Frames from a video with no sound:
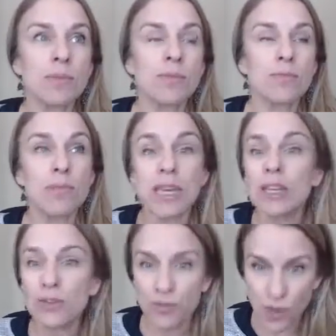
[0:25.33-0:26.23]

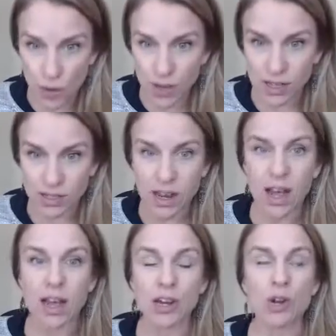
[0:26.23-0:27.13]
being focused
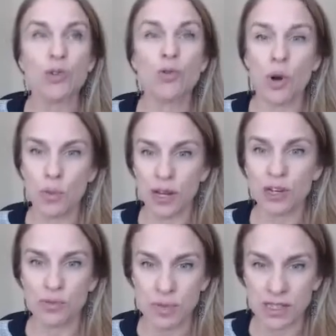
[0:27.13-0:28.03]
on growing
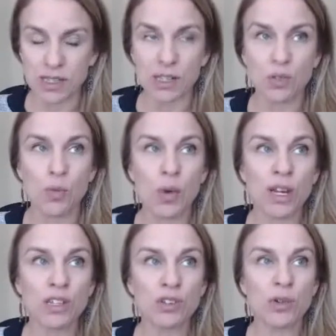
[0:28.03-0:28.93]
your business? What
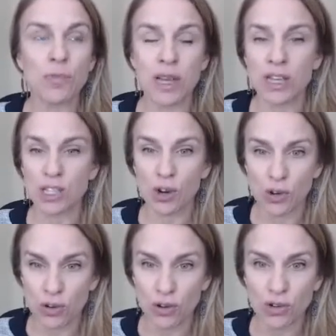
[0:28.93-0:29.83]
is your biggest
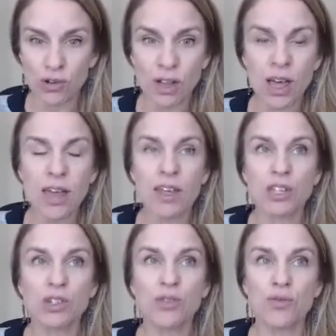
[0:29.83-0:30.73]
hurdle
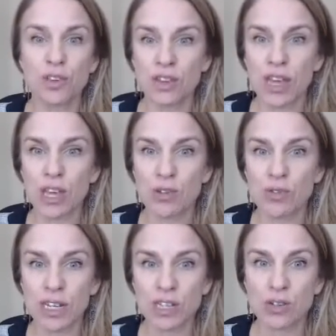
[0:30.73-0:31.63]
that you feel like you
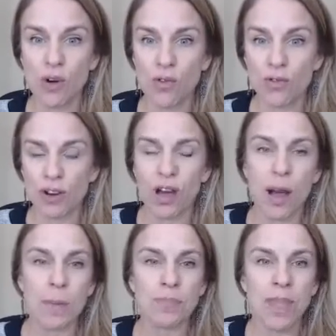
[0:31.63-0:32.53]
need to
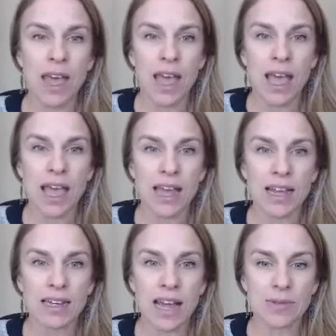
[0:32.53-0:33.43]
overcome?
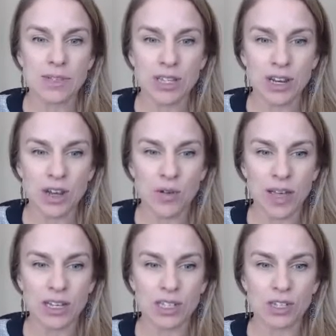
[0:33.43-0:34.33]
And I'm just going to go
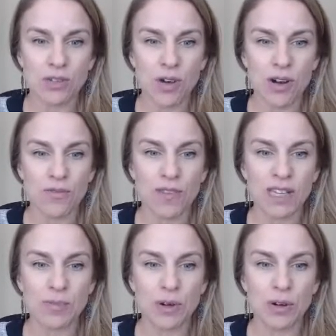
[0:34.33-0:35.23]
into our
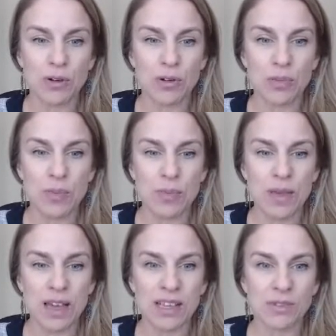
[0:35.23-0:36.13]
Facebook group
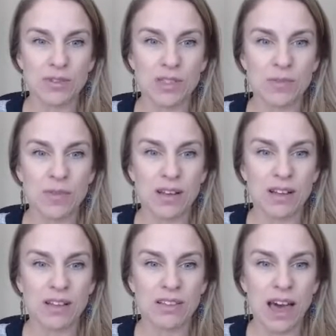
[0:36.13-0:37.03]
because there was
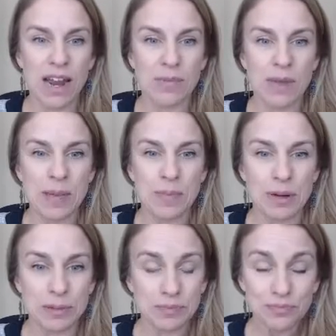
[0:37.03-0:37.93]
a lot of
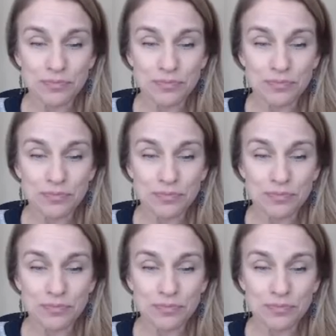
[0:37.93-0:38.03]
people